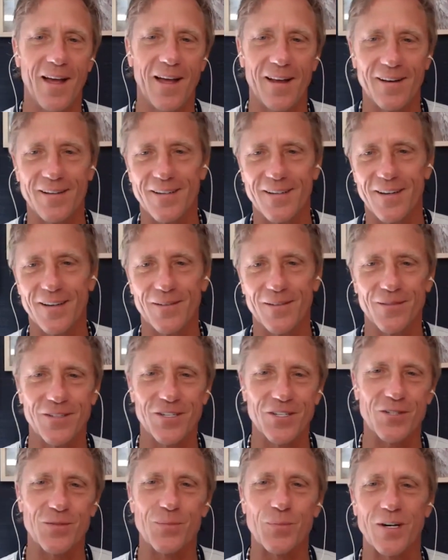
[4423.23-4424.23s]
and
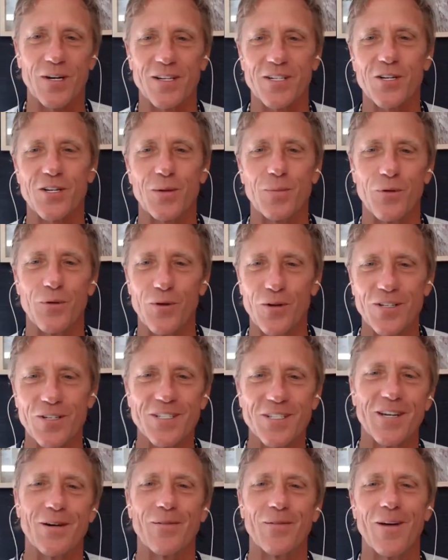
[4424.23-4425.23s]
it just brings
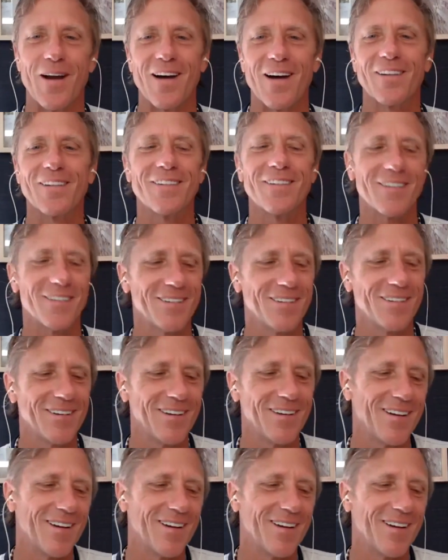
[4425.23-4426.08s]
community around.